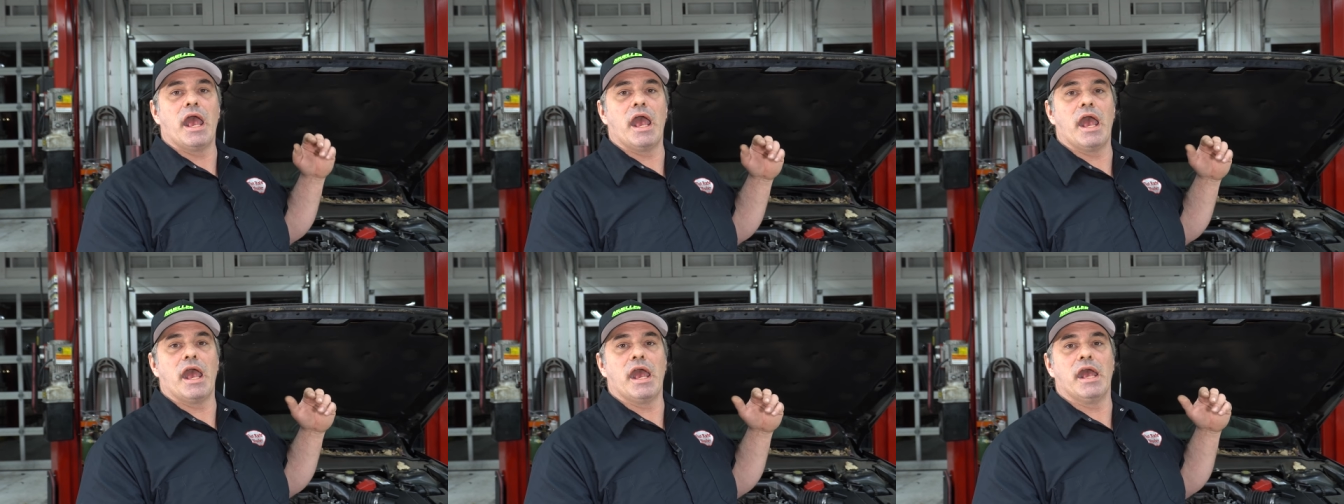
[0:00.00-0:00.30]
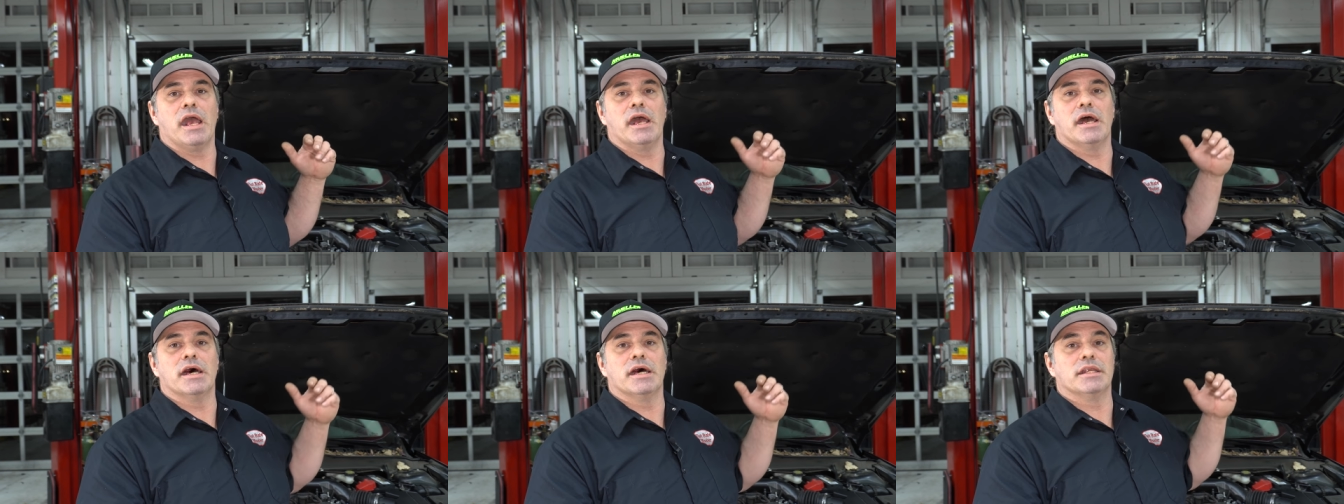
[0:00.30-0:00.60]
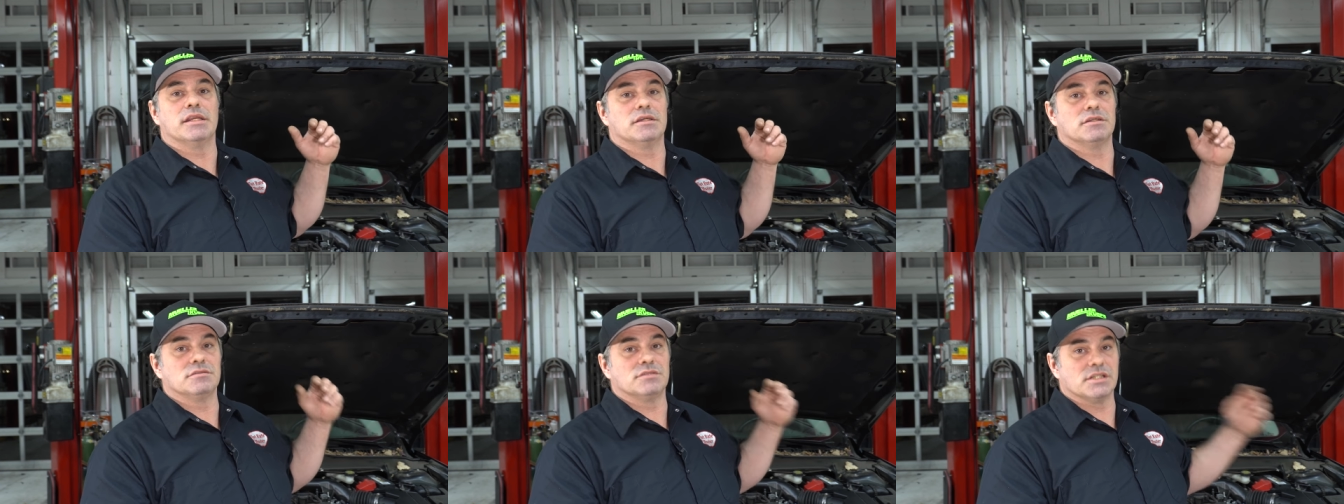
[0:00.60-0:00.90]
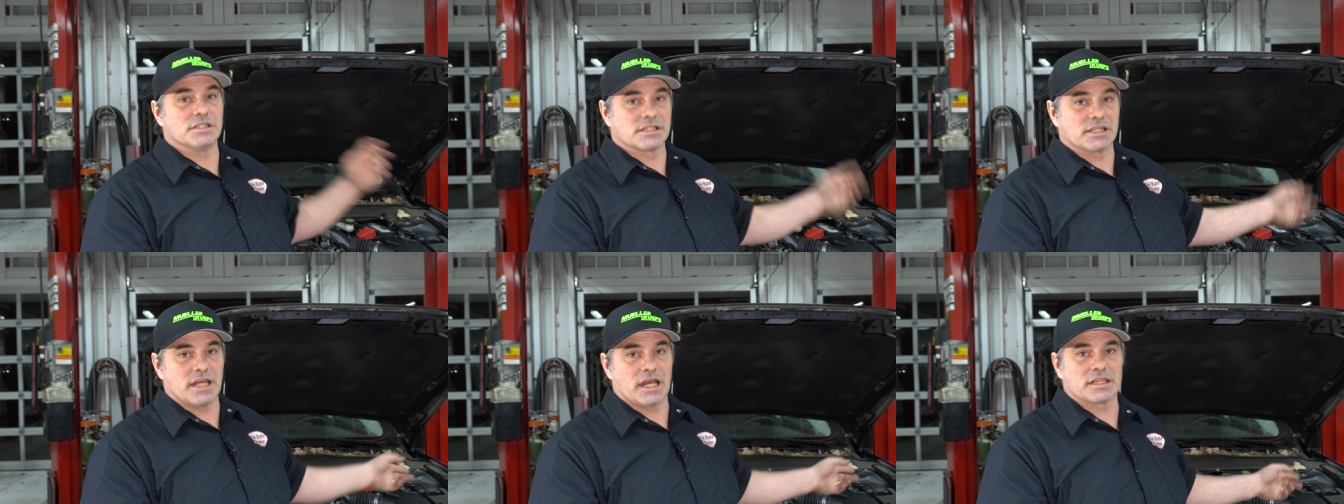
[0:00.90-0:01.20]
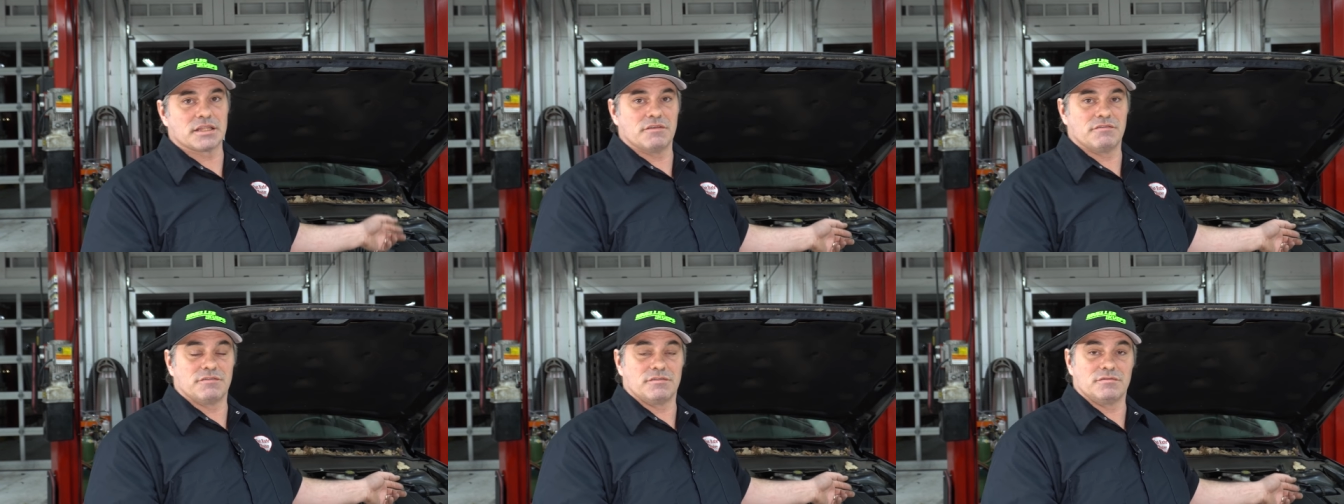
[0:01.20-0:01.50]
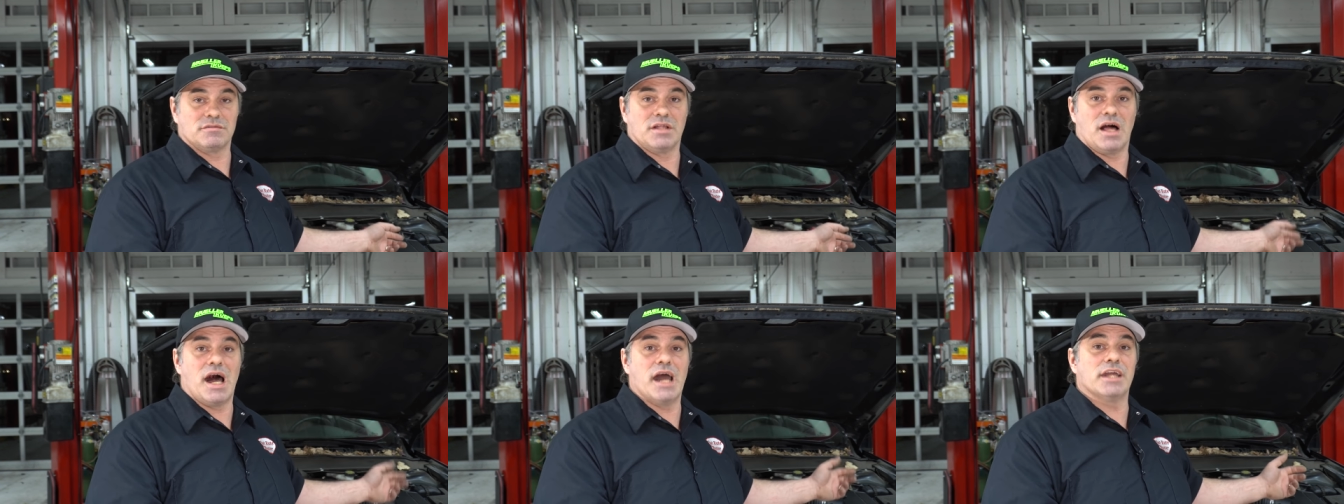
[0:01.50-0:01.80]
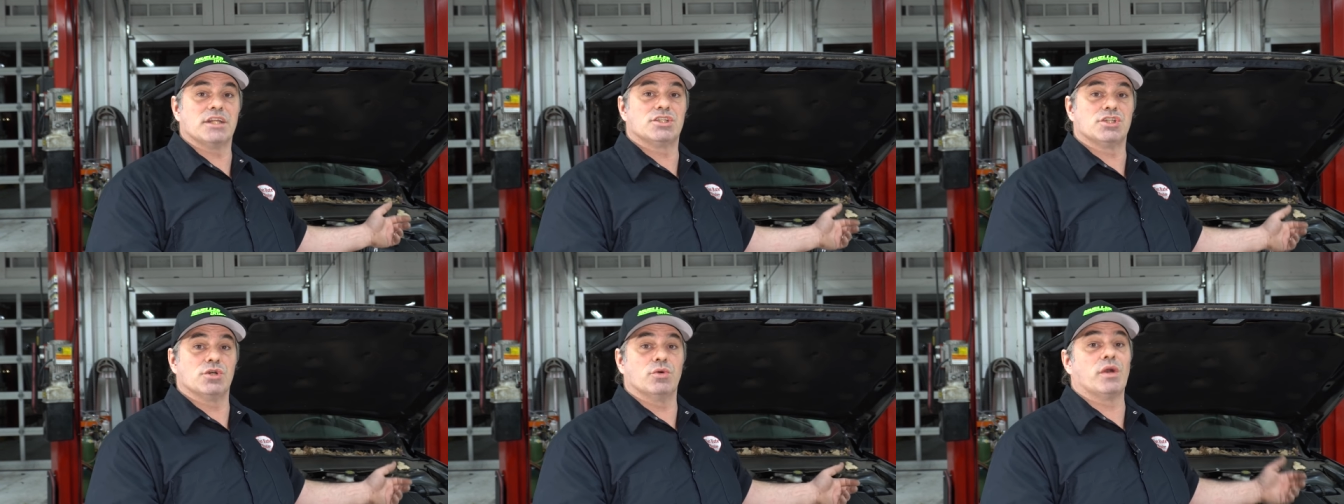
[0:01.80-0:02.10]
and disconnect the
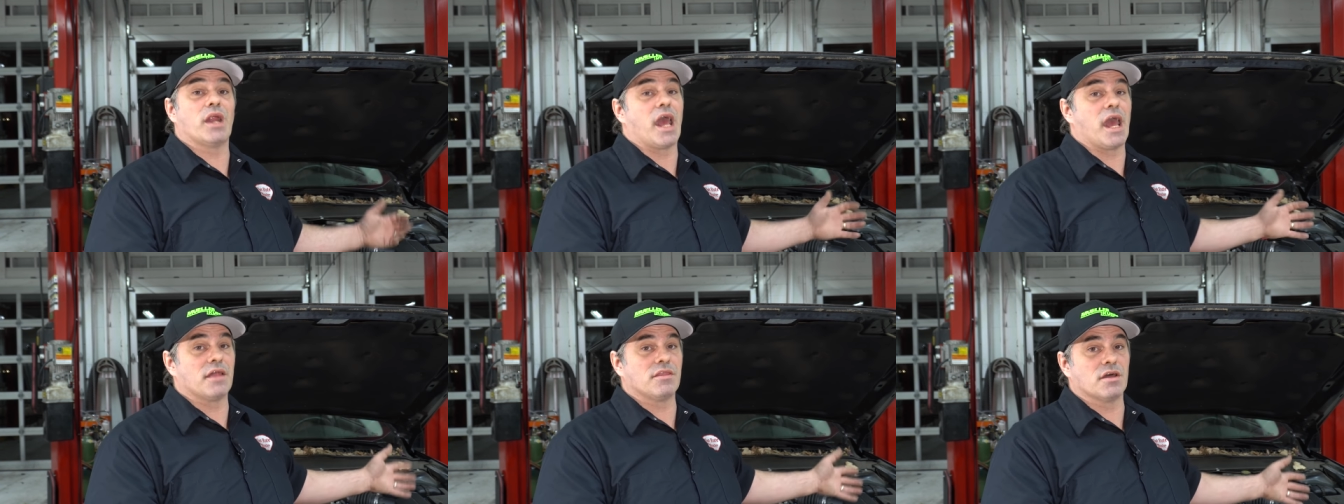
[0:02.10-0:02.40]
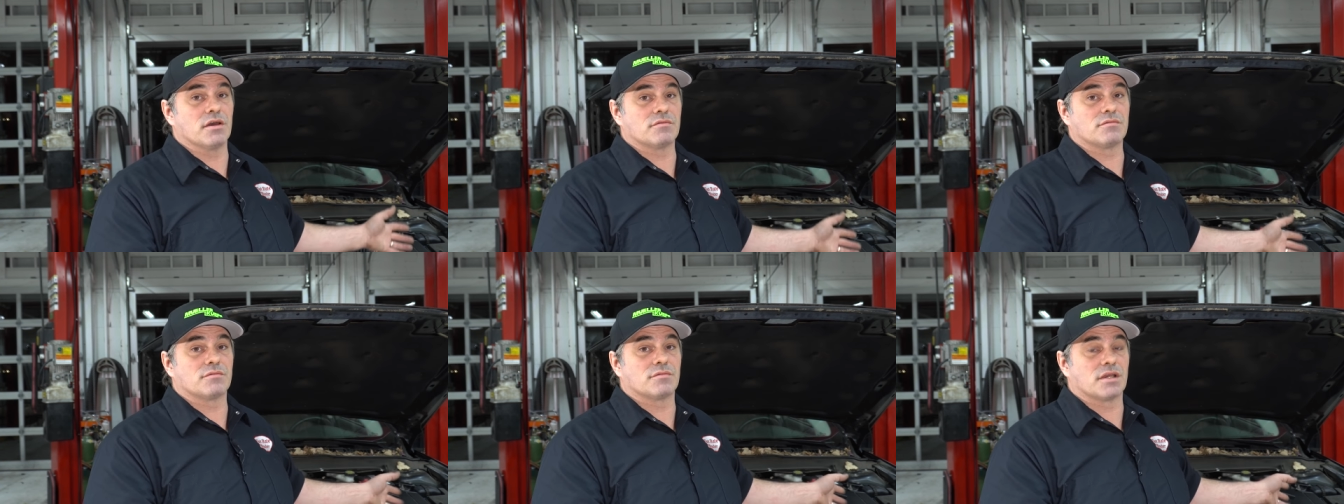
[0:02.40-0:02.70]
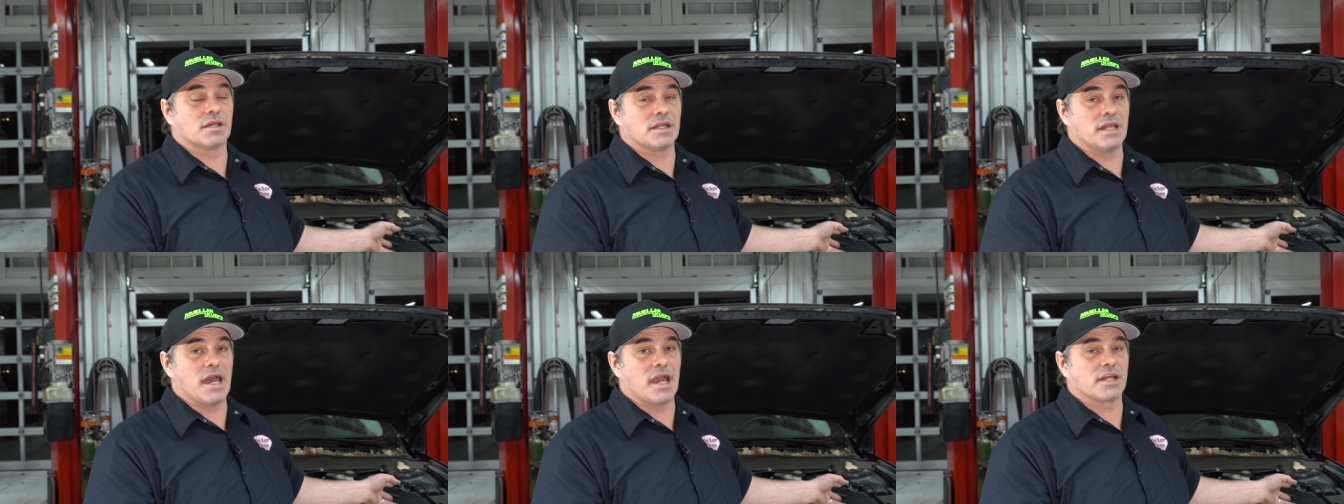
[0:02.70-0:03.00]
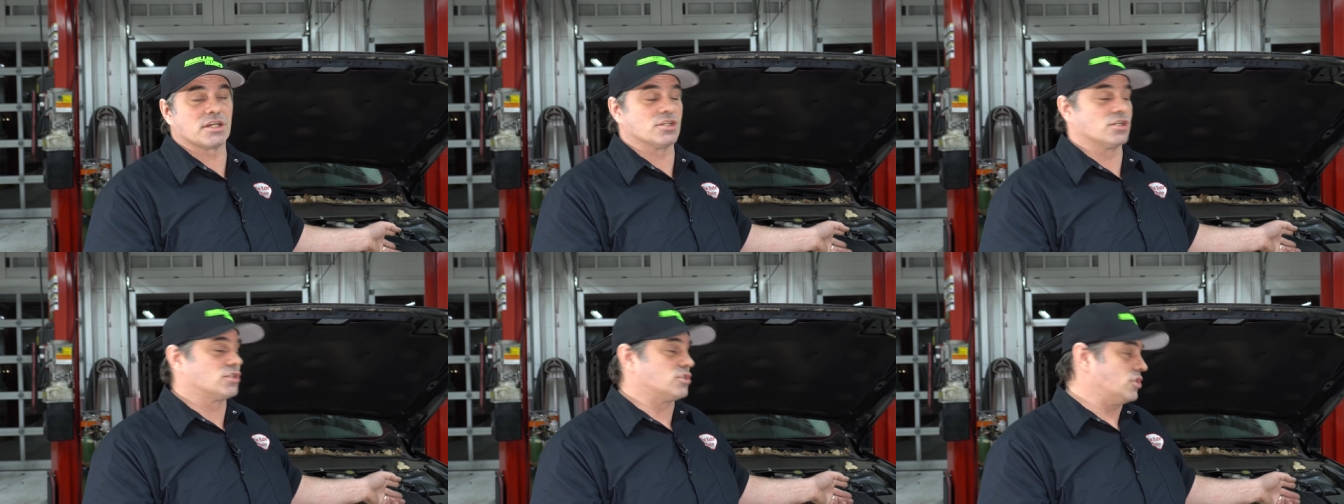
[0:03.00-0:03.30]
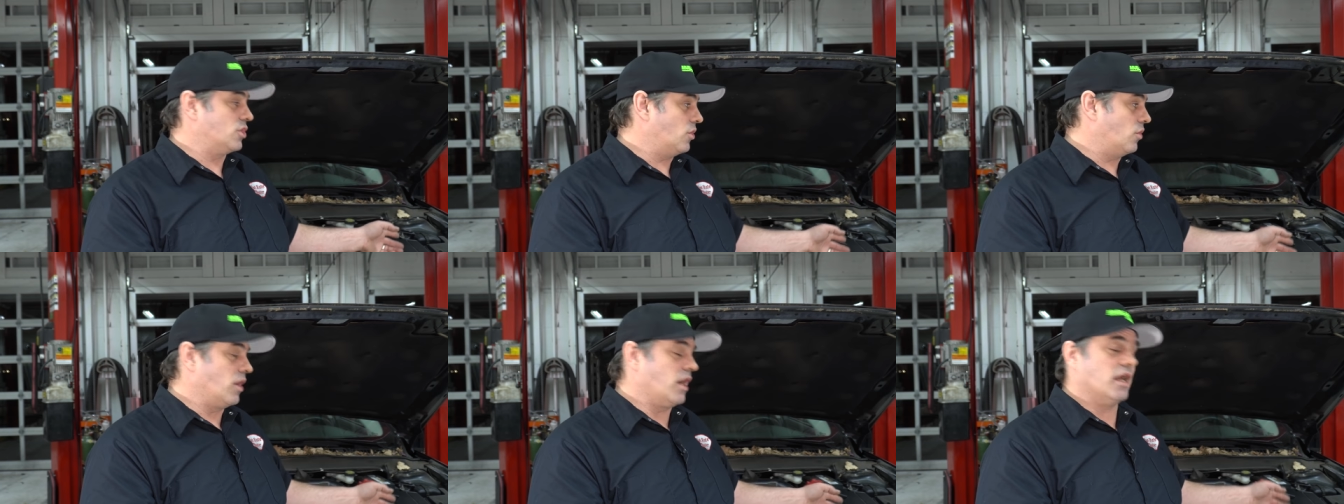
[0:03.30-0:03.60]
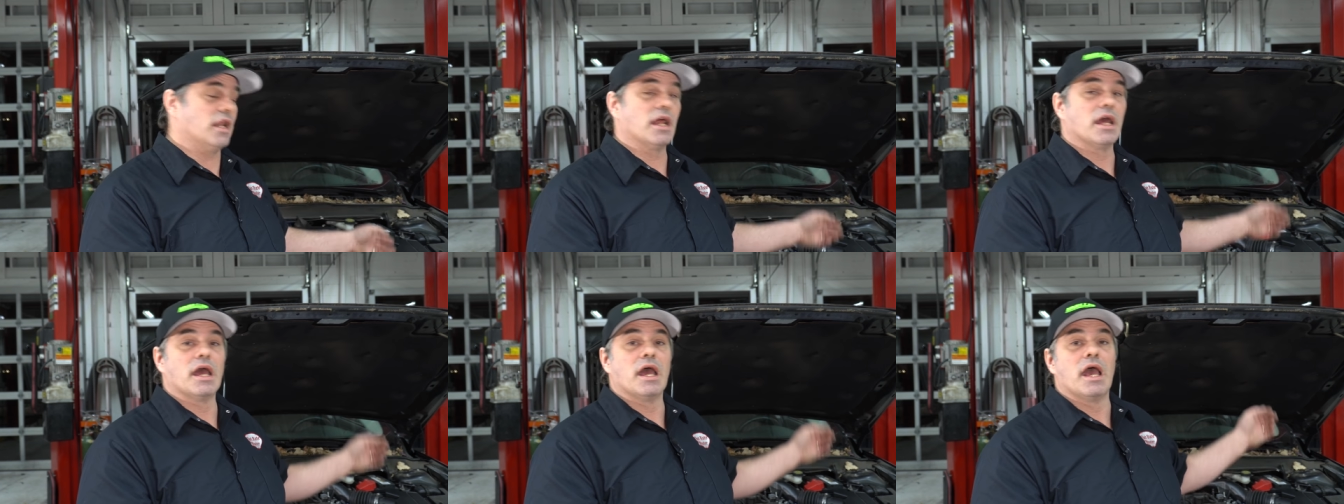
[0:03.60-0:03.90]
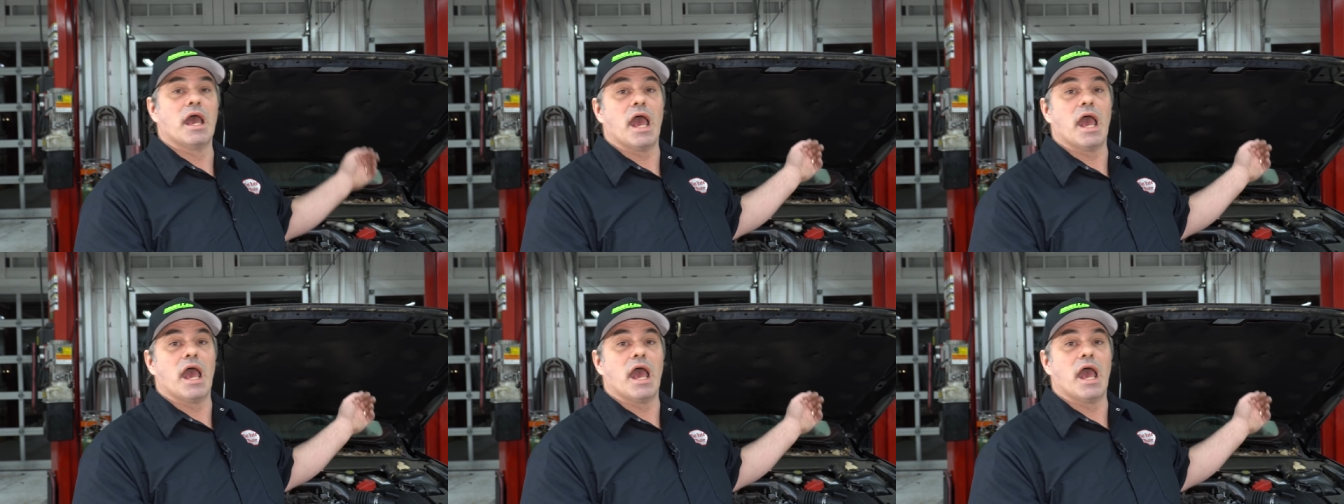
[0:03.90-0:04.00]
line to it and the connector to it